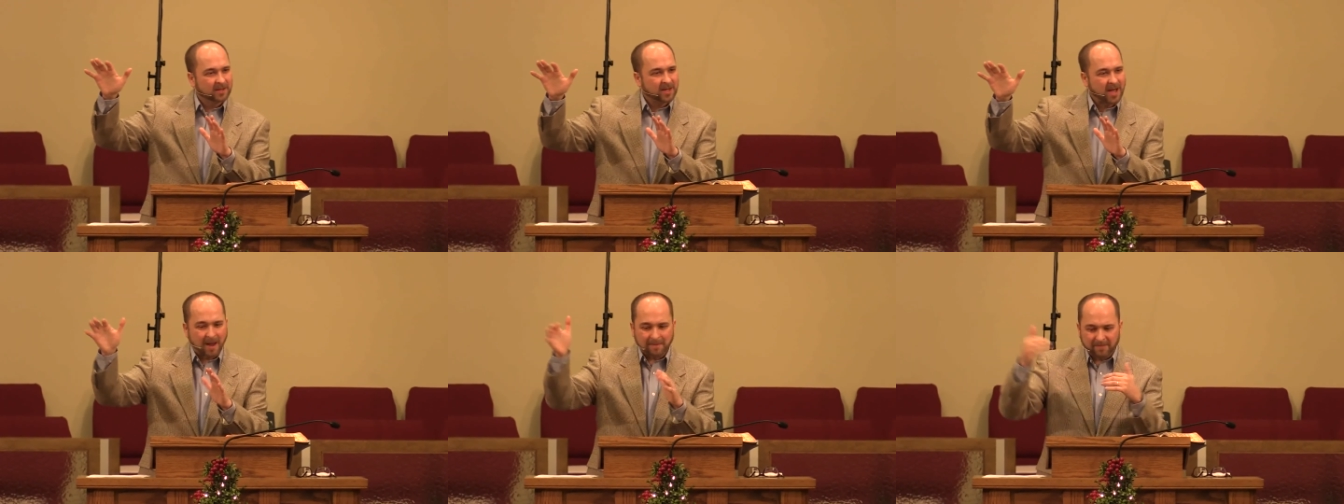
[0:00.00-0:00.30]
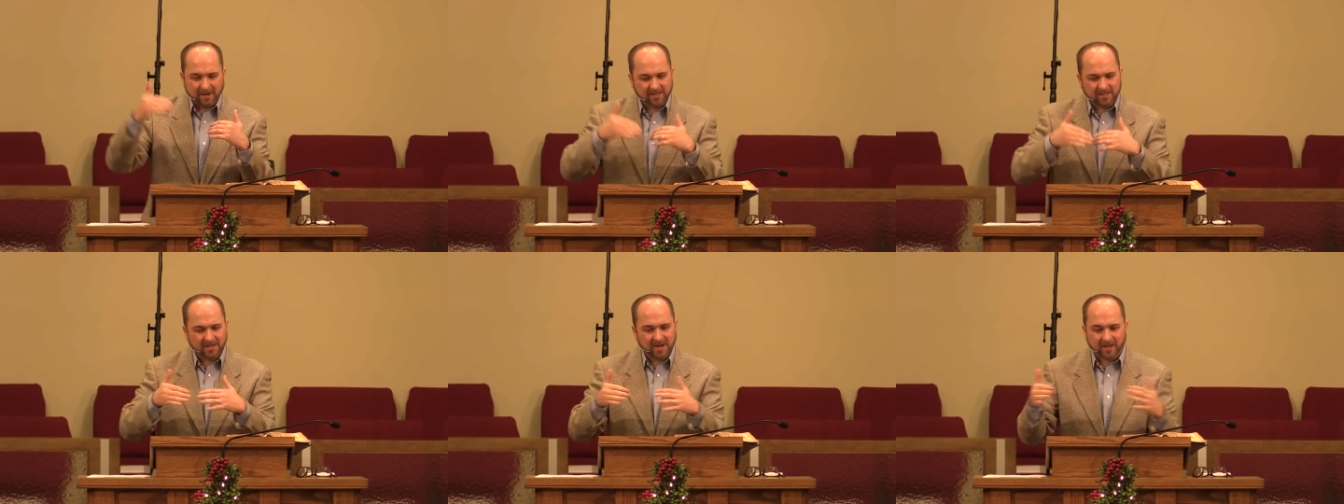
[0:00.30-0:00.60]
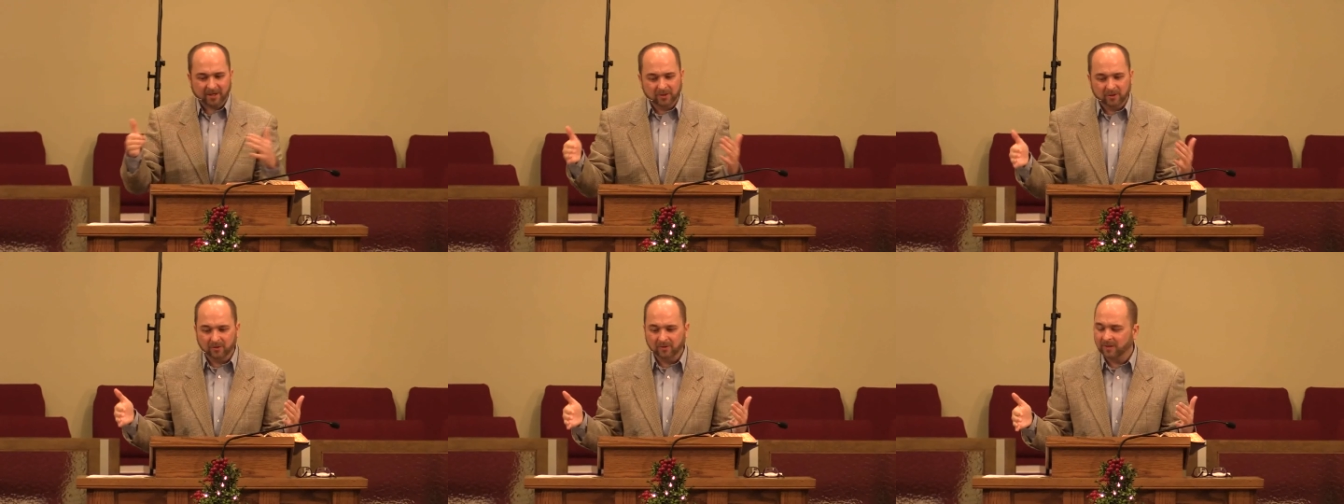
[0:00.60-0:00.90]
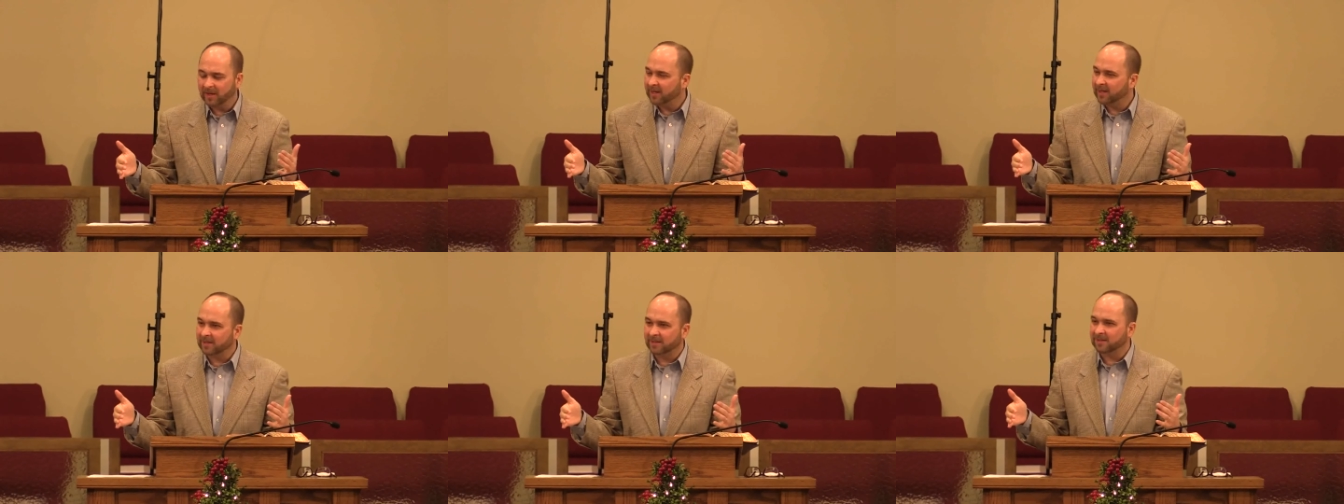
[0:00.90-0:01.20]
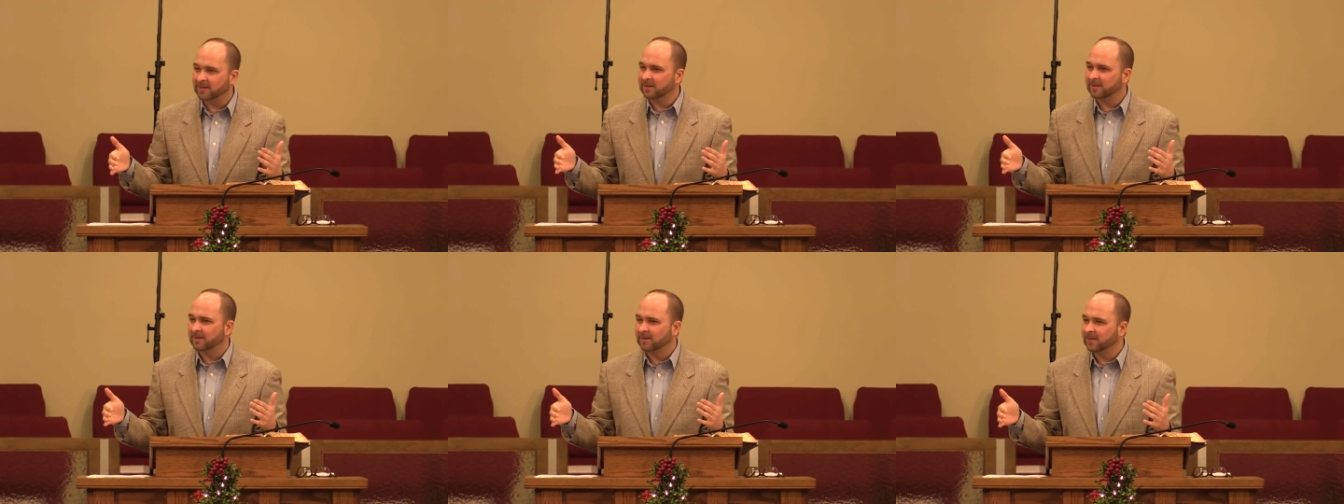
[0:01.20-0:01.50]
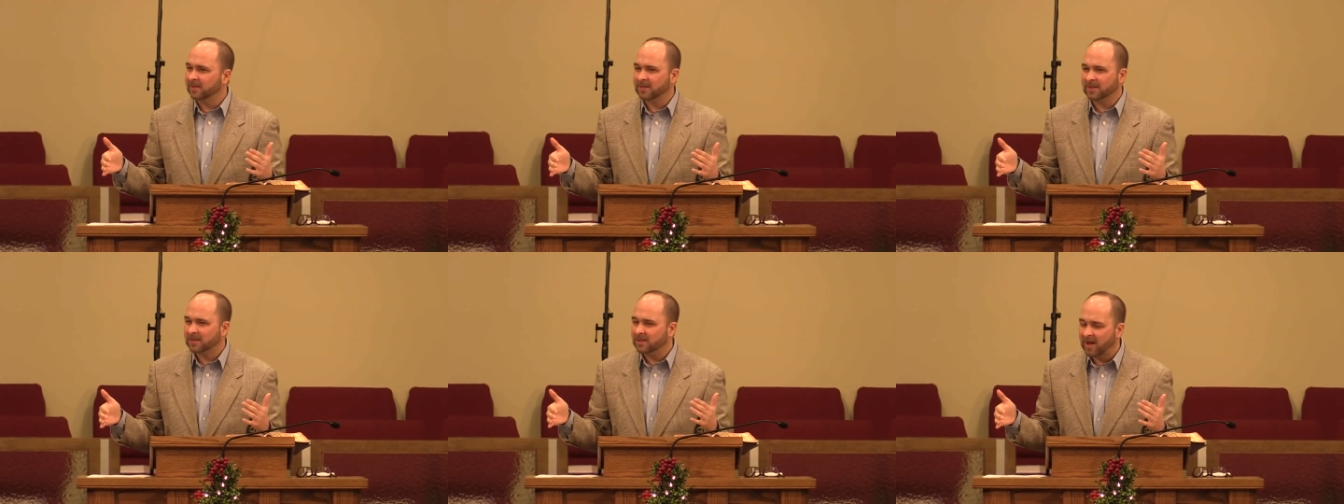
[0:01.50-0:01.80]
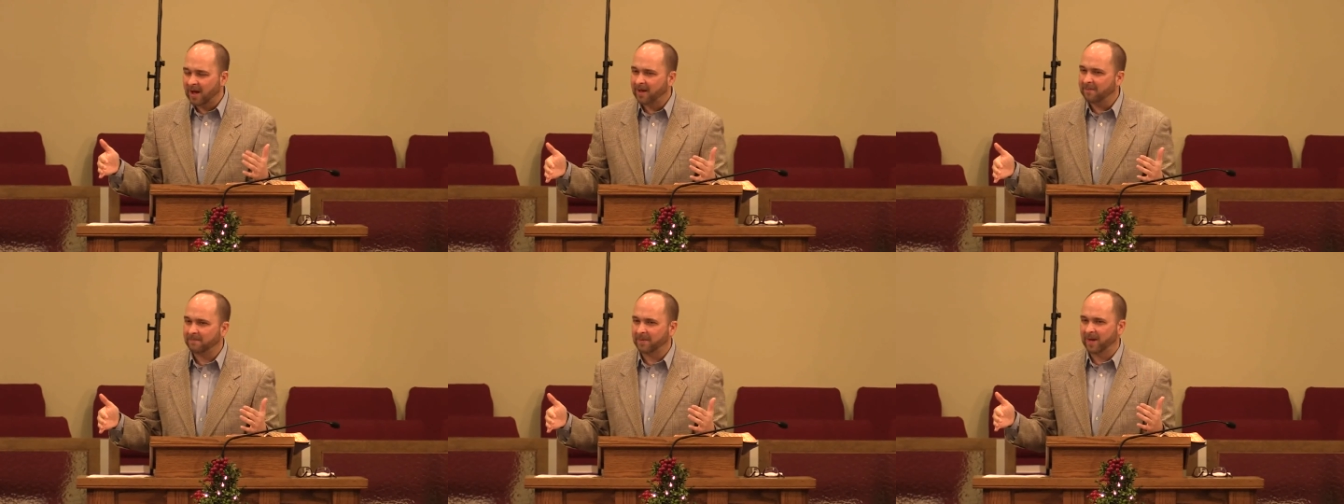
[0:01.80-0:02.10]
I must not do this. This is
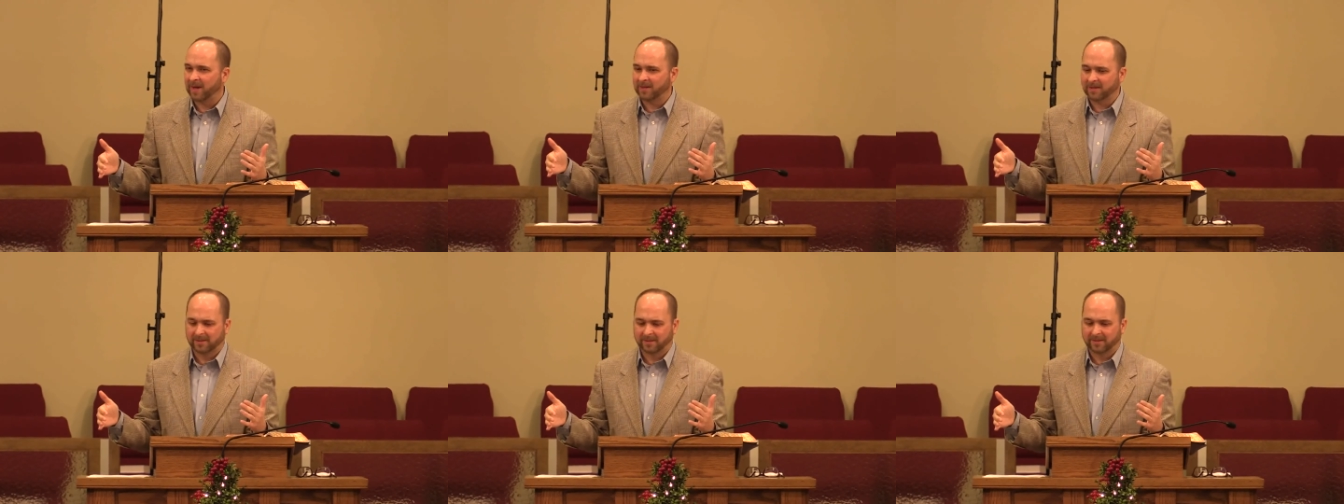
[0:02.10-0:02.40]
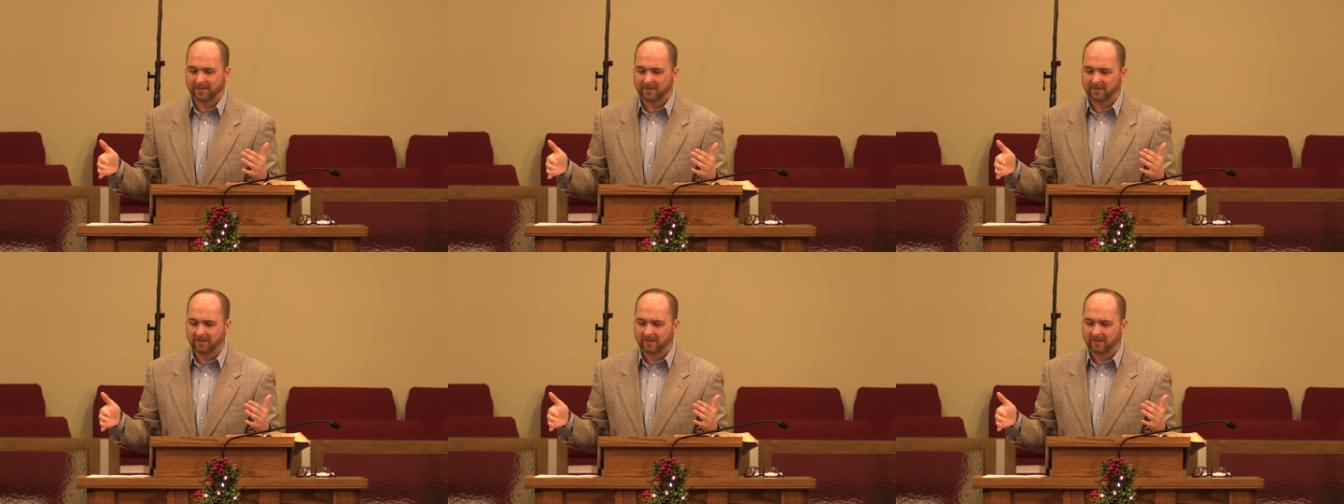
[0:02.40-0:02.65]
not best.